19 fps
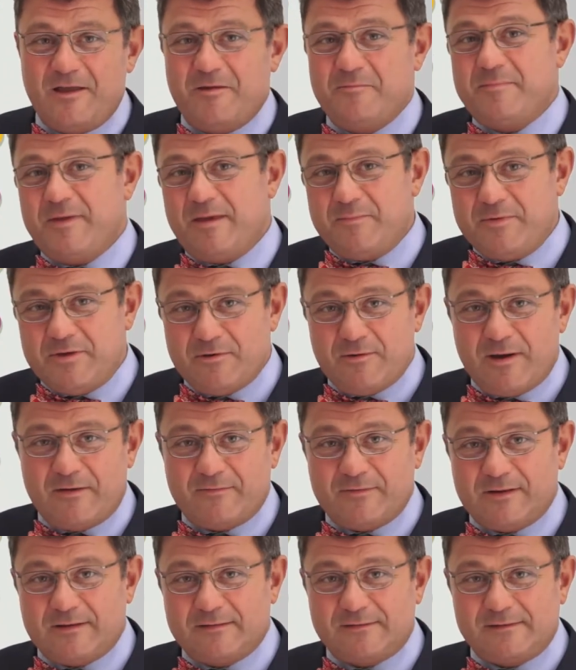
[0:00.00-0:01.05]
maybe you have
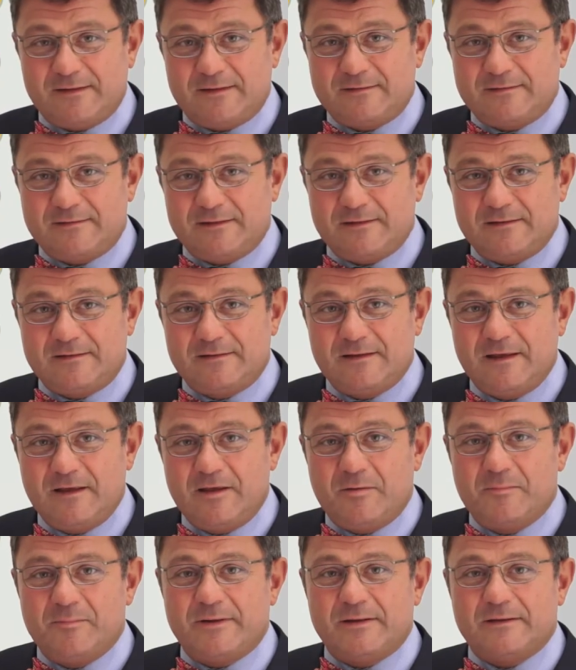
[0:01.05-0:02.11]
an assistant,
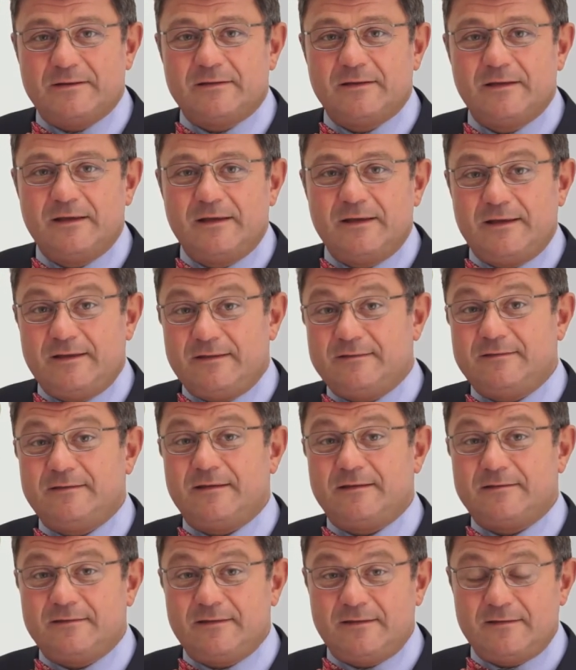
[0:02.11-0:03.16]
but is the
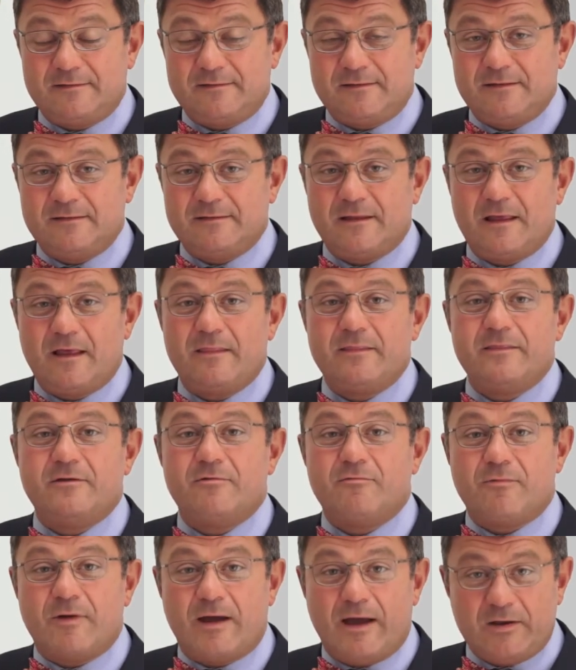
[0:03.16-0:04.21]
assistant the
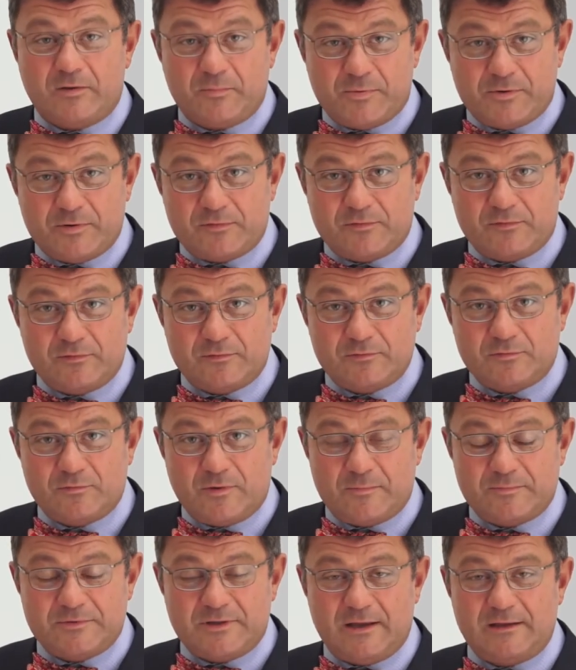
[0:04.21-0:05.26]
right person to
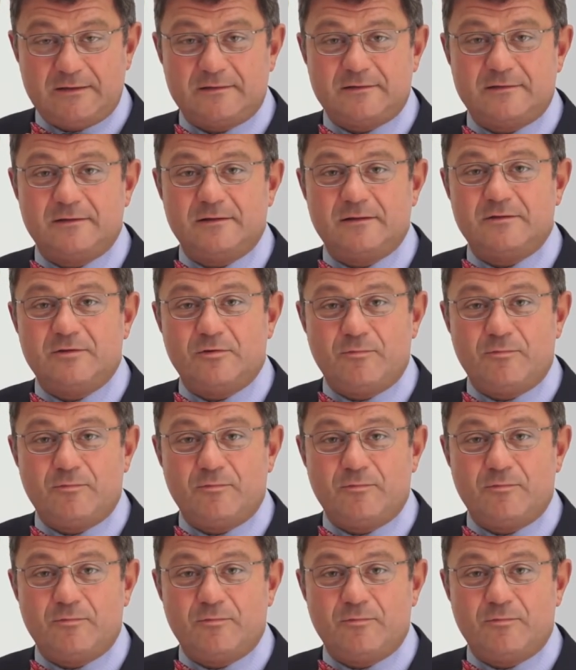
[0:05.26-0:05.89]
update the